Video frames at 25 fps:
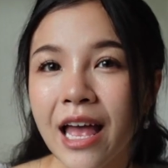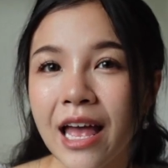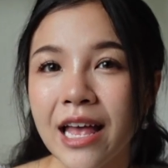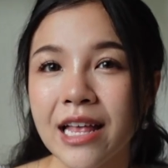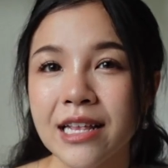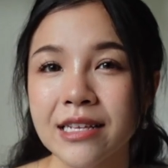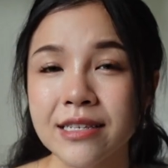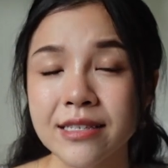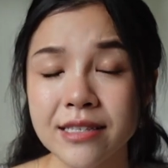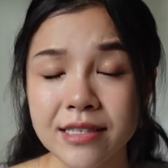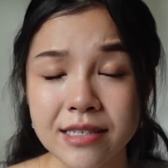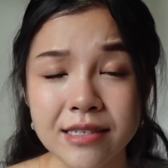
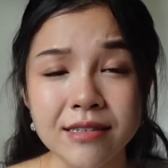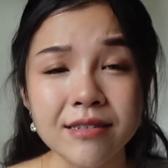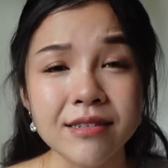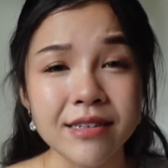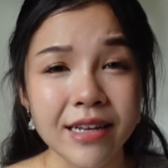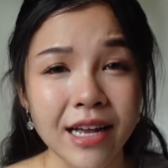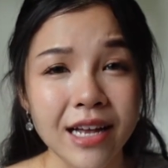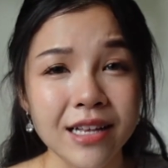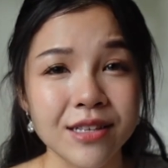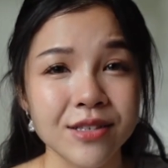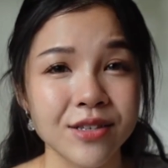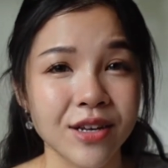and still
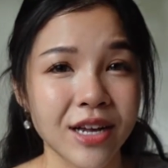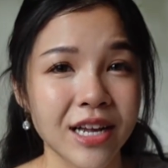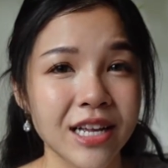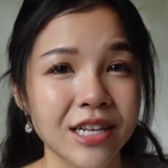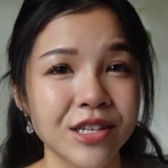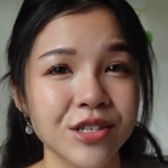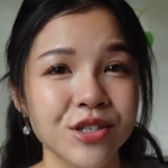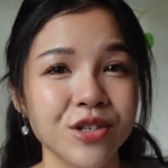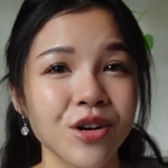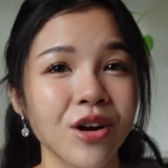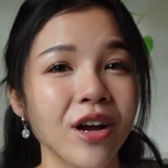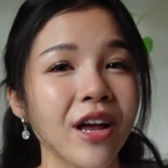get to
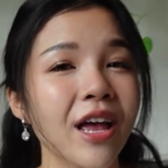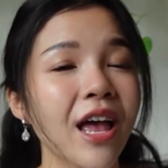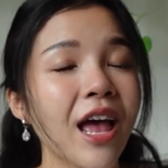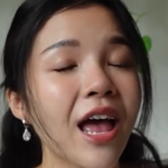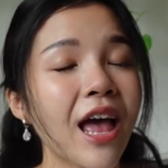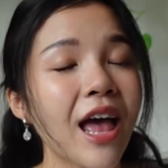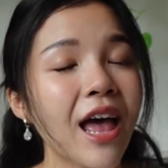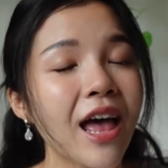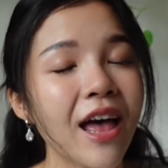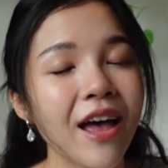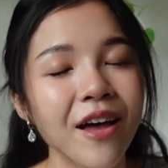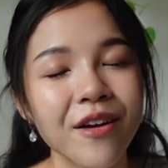enjoy
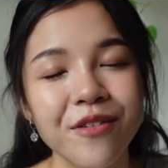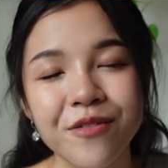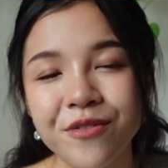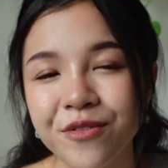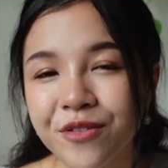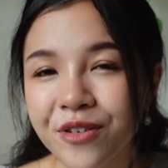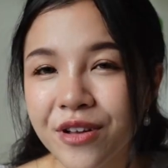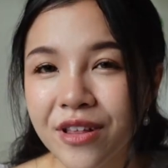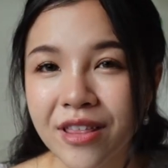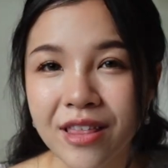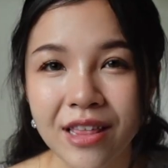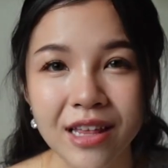
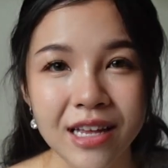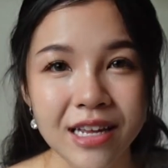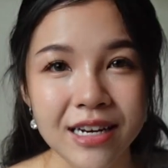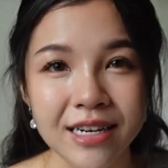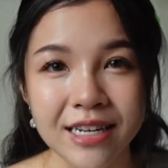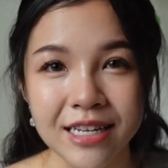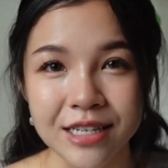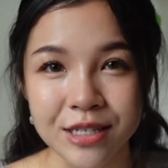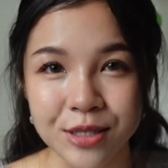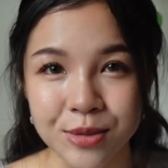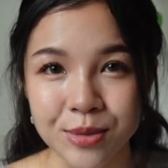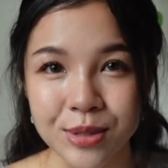everything
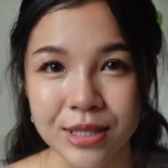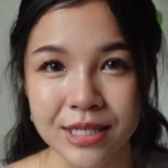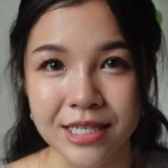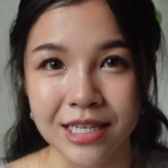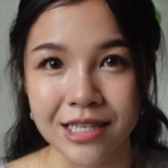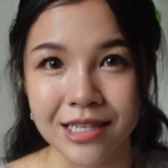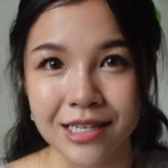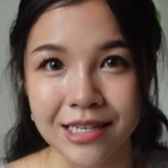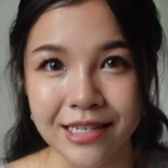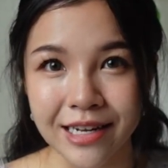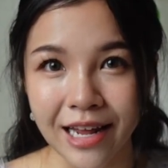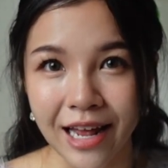that
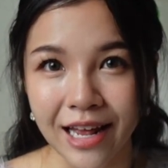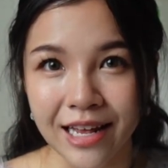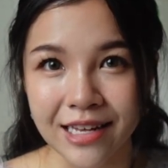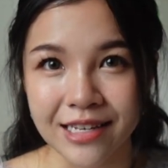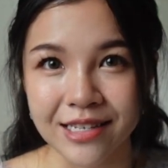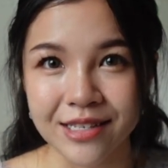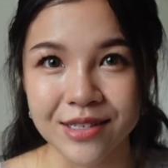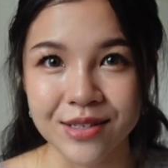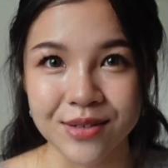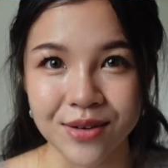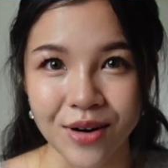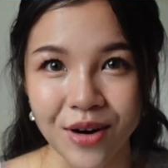Switzerland
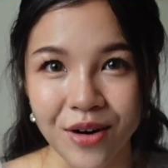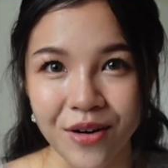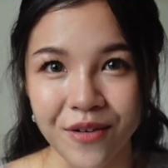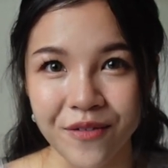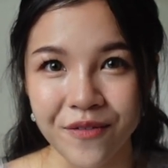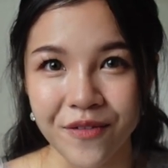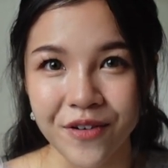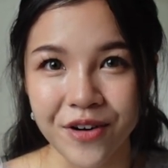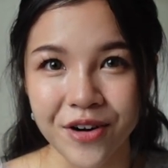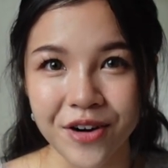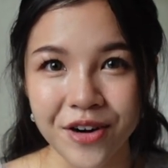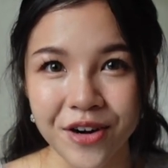has to
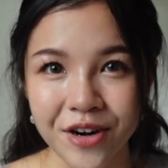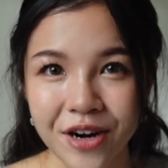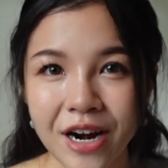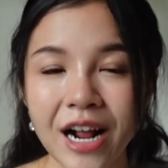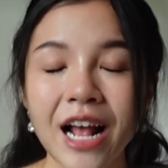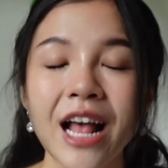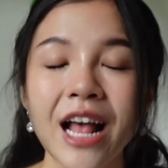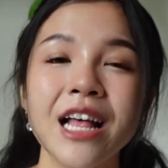offer.